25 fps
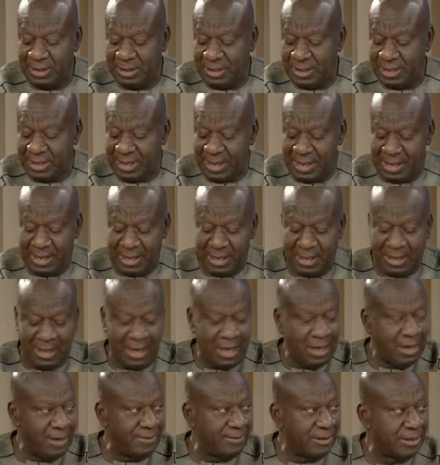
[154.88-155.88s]
I
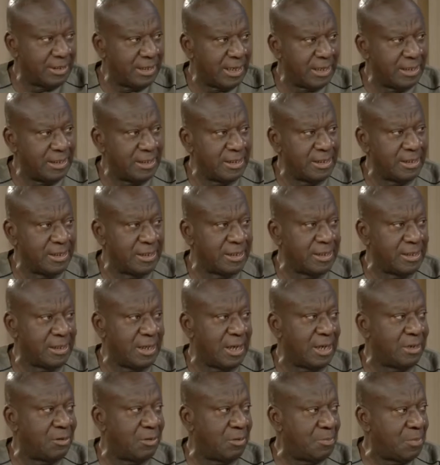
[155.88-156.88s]
have the statistics here.
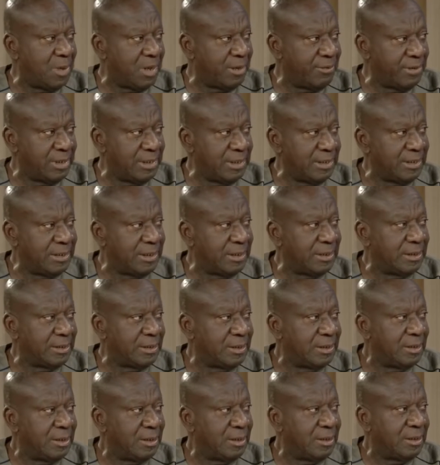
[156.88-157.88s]
I don't mind reading it.
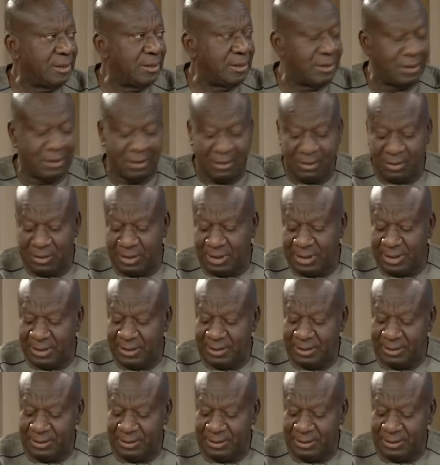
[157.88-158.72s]
Okay.